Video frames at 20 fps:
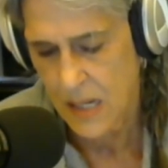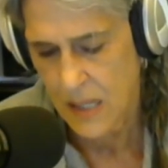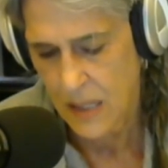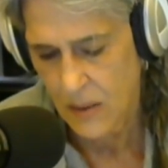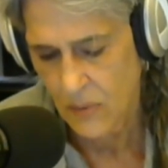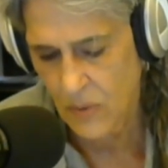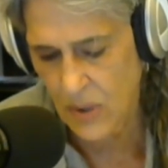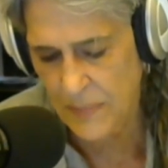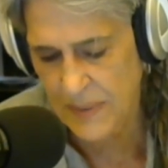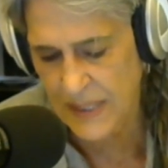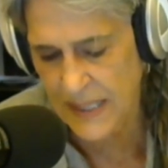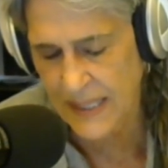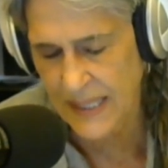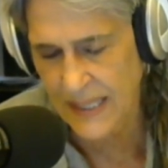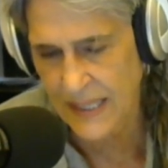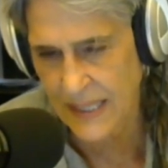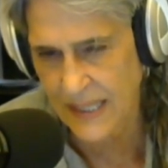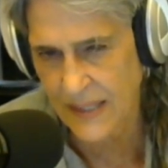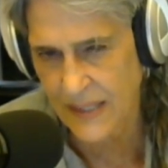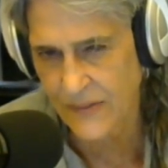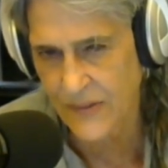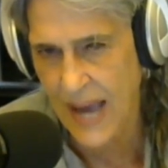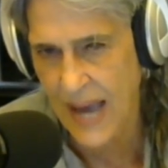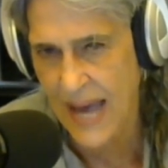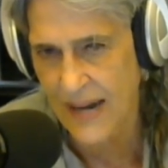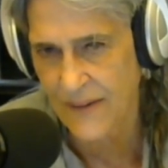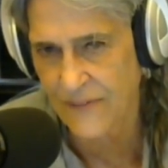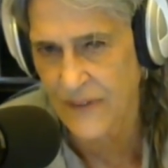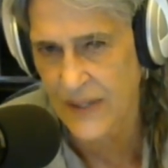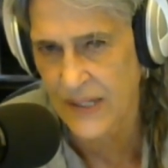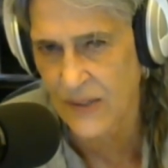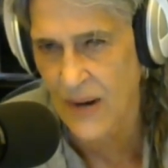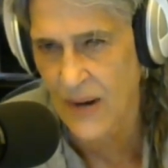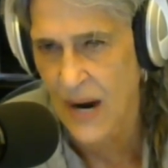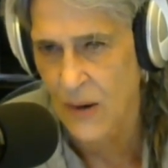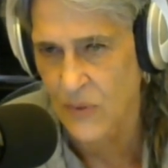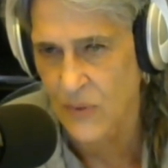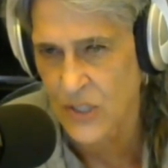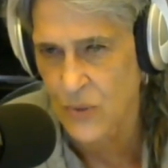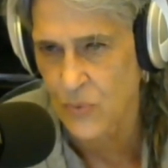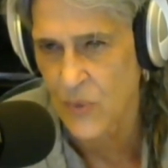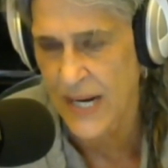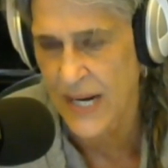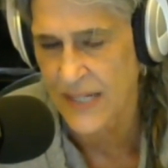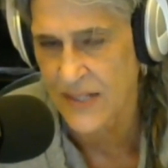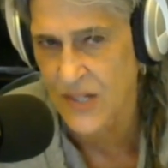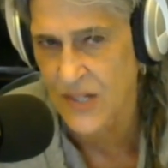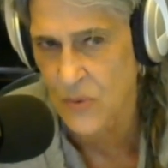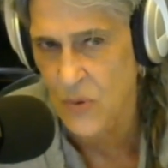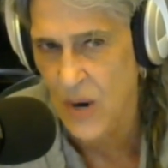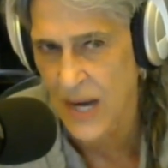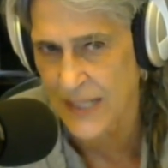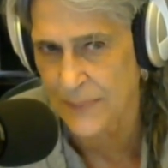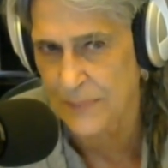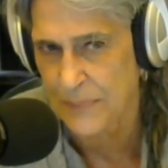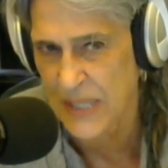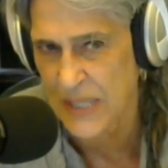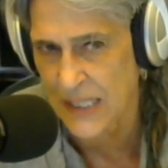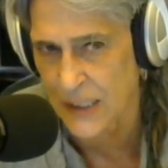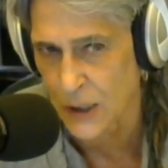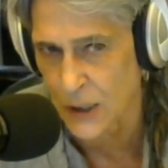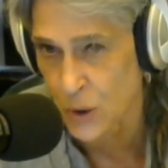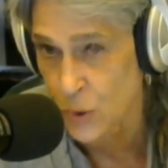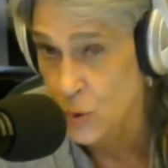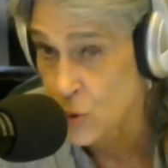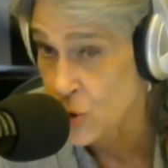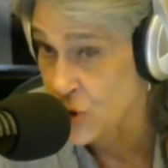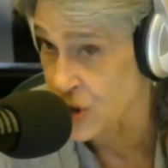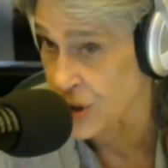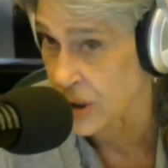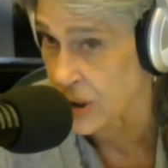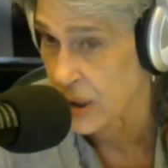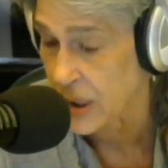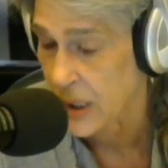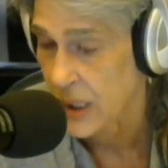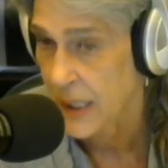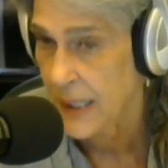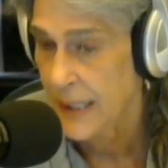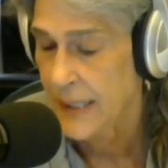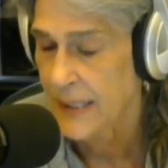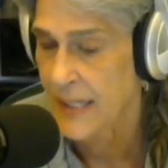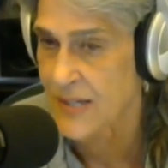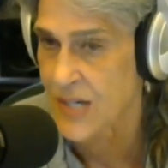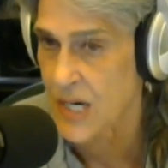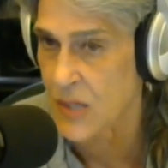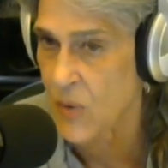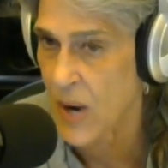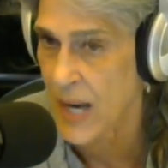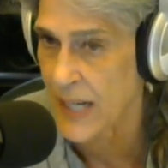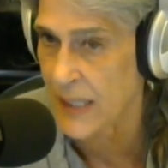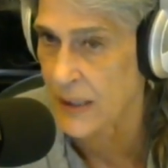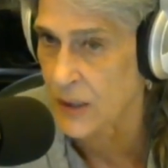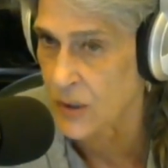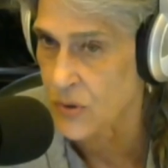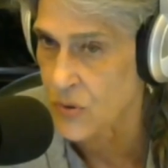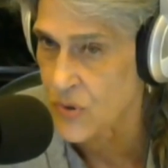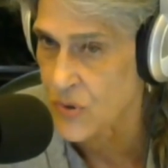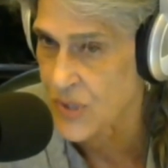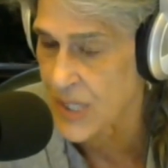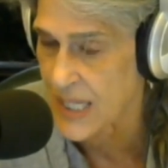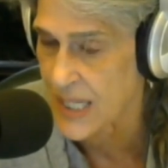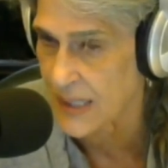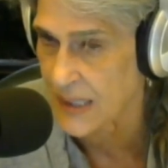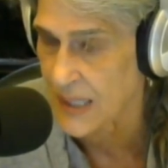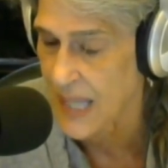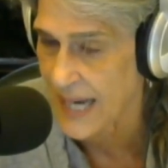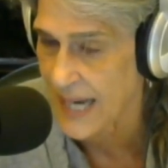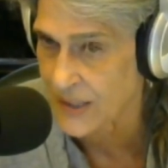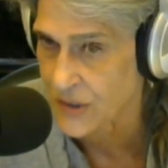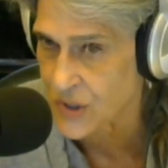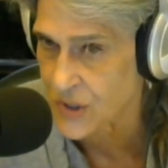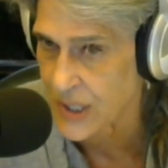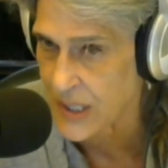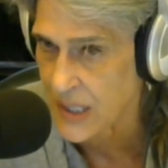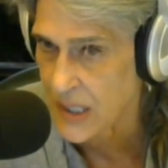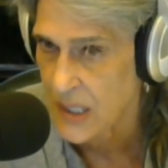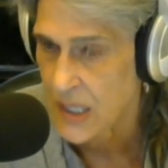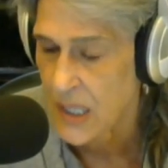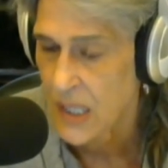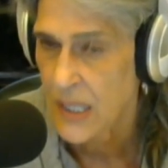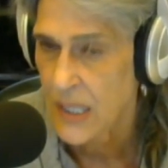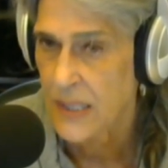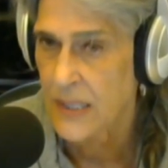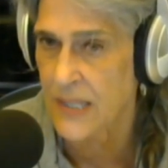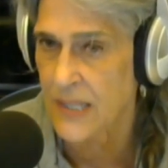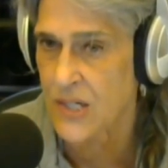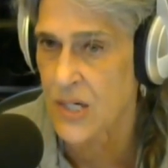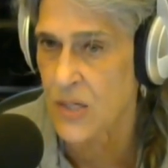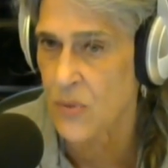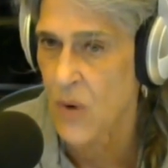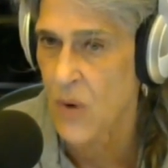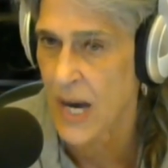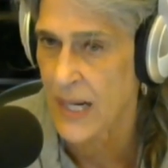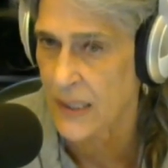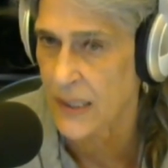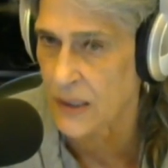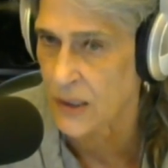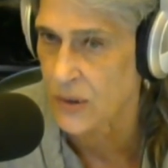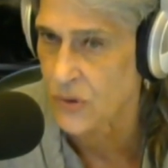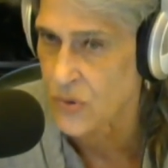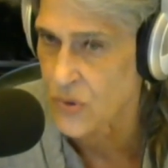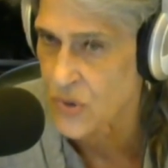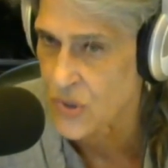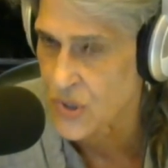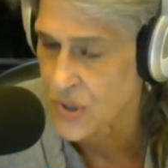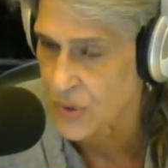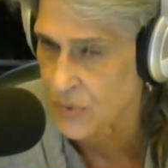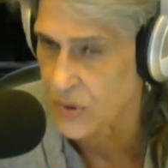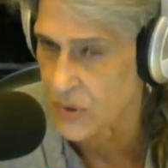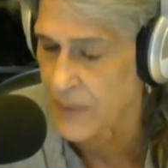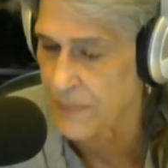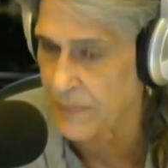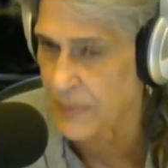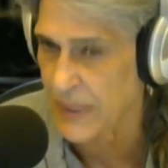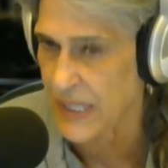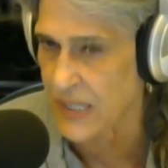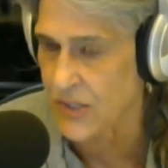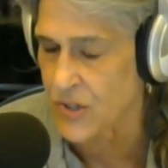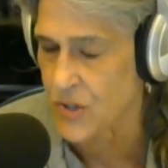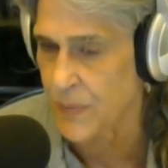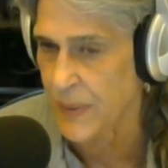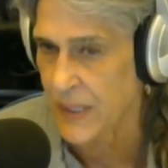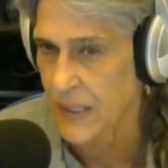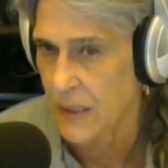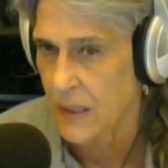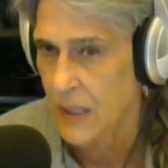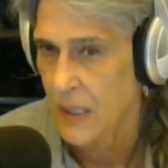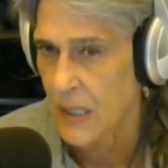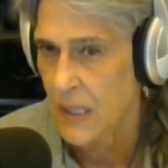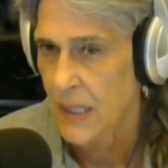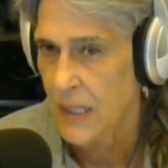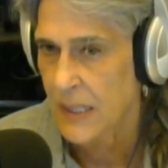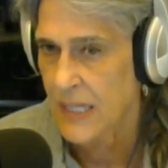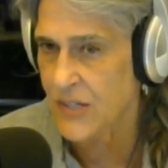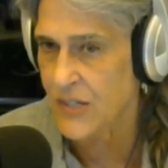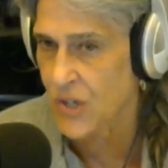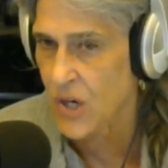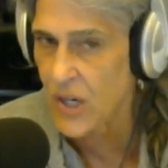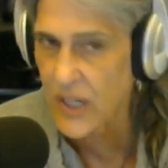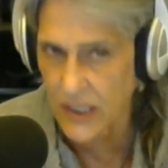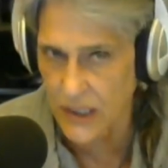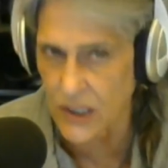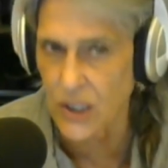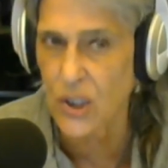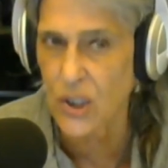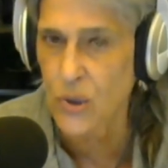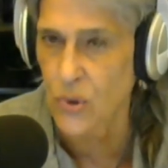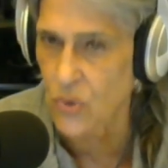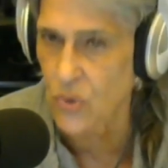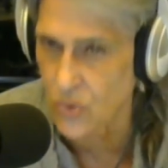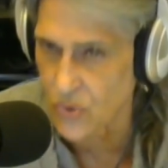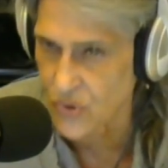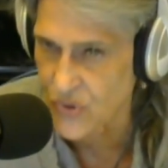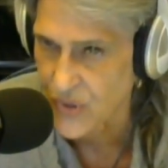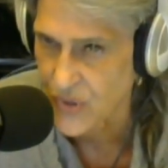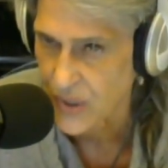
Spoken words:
Well, but he's got to figure out which way does he want to be a loser. Does he want to lose the election? Yeah. Does he want to lose through impeachment? He's going to lose.